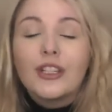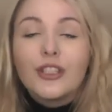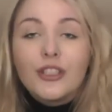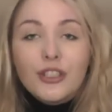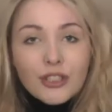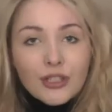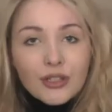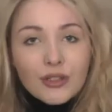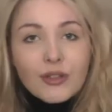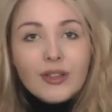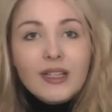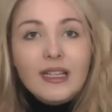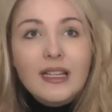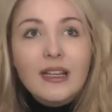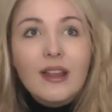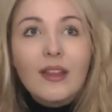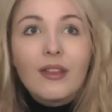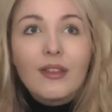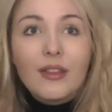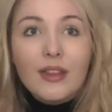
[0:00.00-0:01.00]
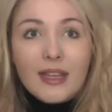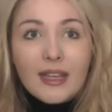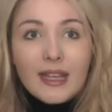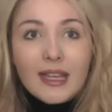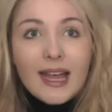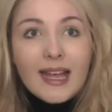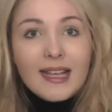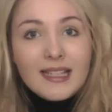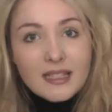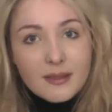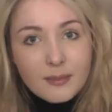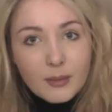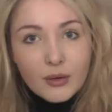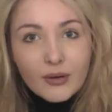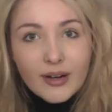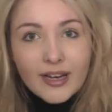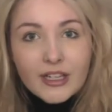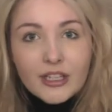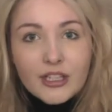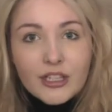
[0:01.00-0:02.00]
during the
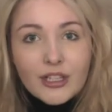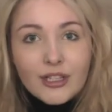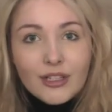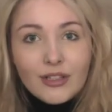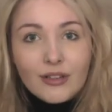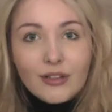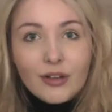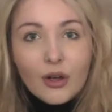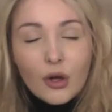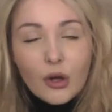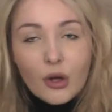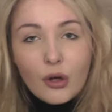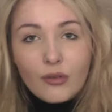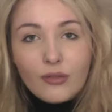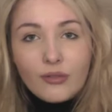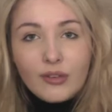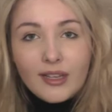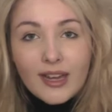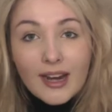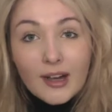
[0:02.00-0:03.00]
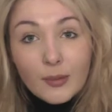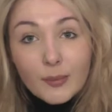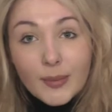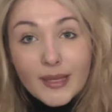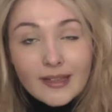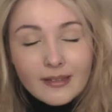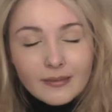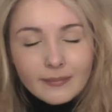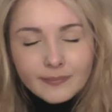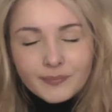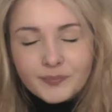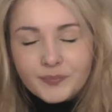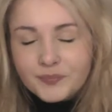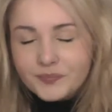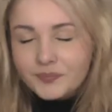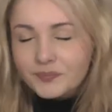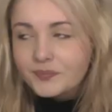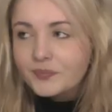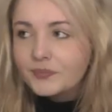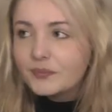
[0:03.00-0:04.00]
exploration of the Caribbean.
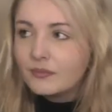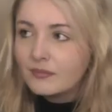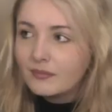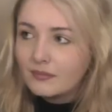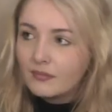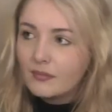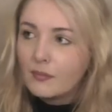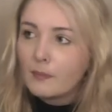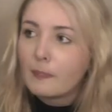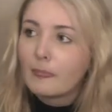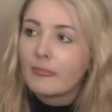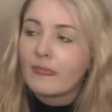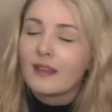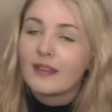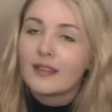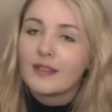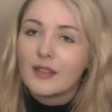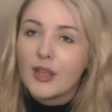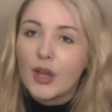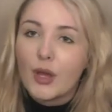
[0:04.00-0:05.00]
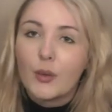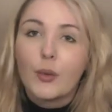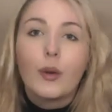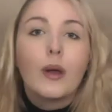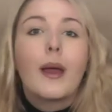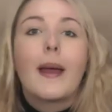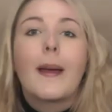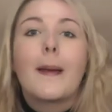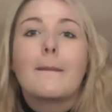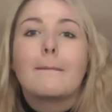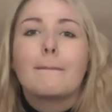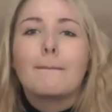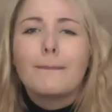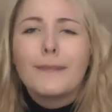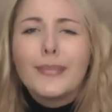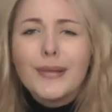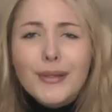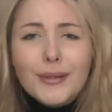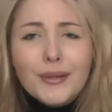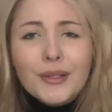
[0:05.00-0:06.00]
So
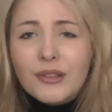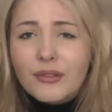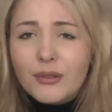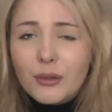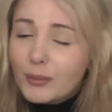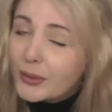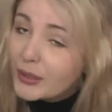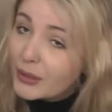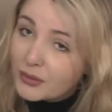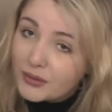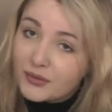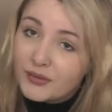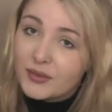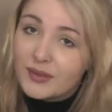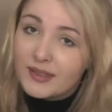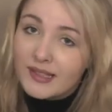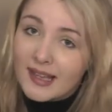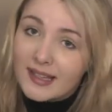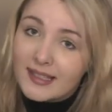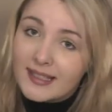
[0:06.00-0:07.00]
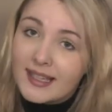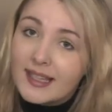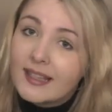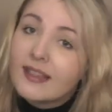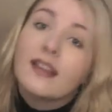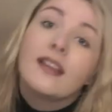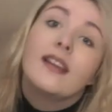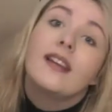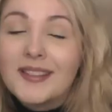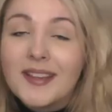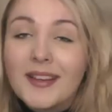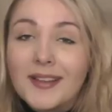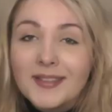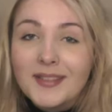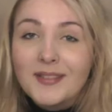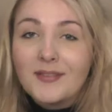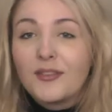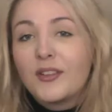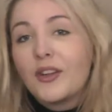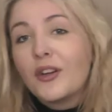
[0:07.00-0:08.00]
beautiful, beautiful setting.
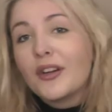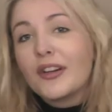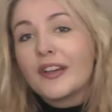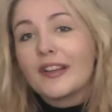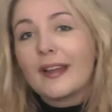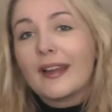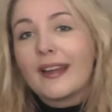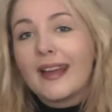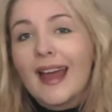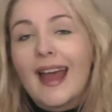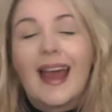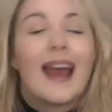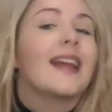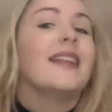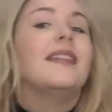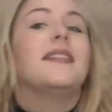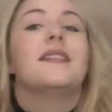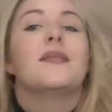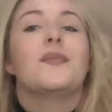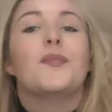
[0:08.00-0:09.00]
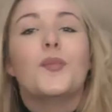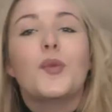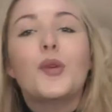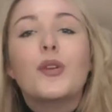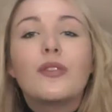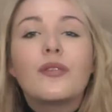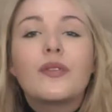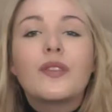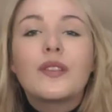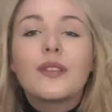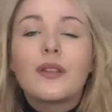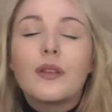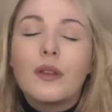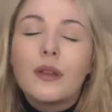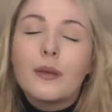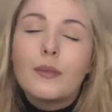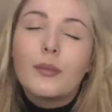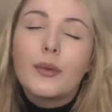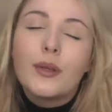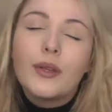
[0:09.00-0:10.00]
Starts in Florida and moves to
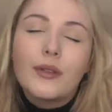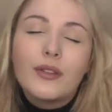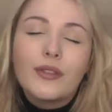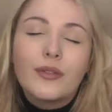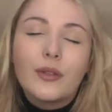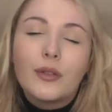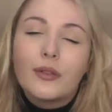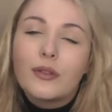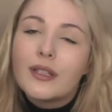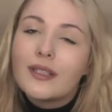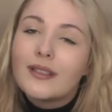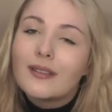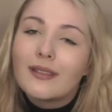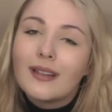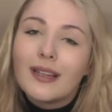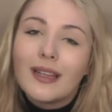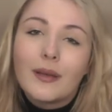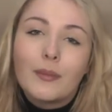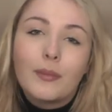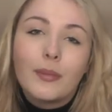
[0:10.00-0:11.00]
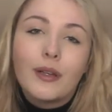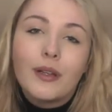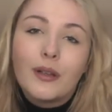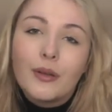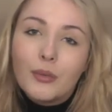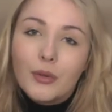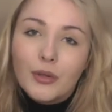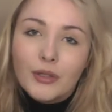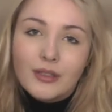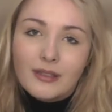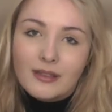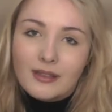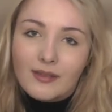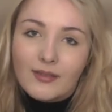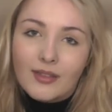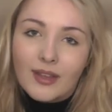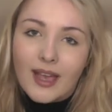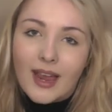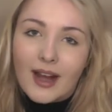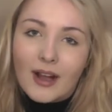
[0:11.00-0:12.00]
the beautiful crystal clear blue waters
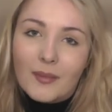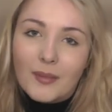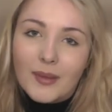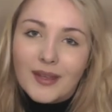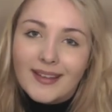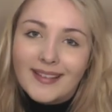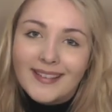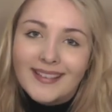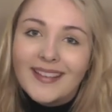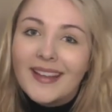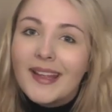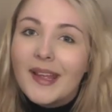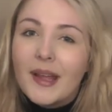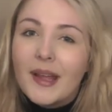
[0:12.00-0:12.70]
of the Caribbean.